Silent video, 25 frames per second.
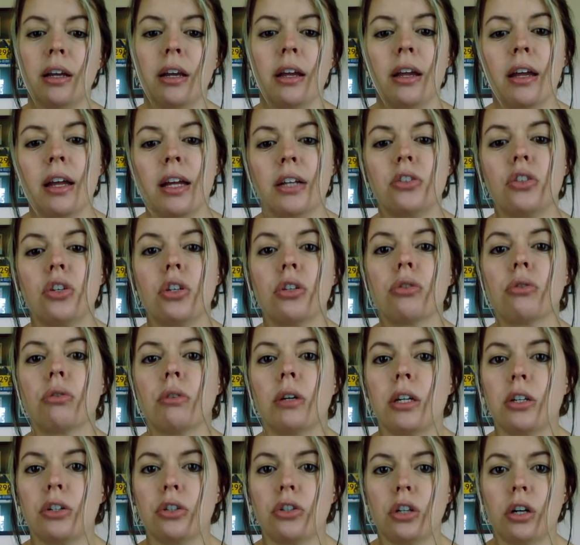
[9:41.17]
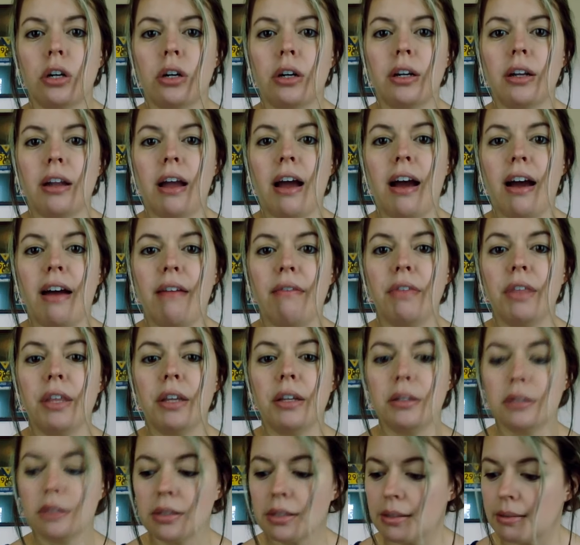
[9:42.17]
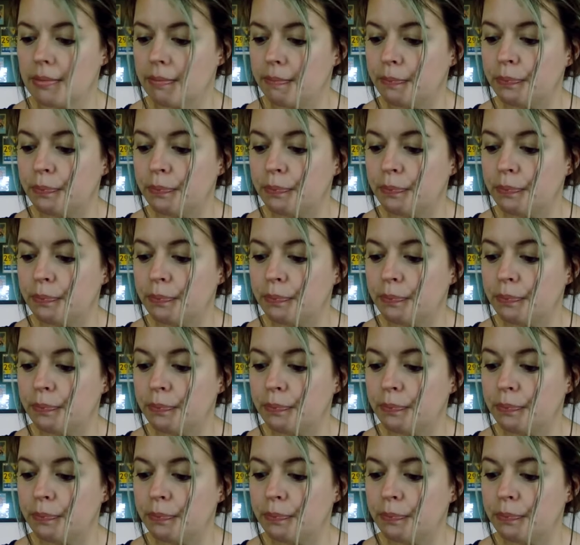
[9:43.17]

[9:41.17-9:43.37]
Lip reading: it's just reassuring to have this.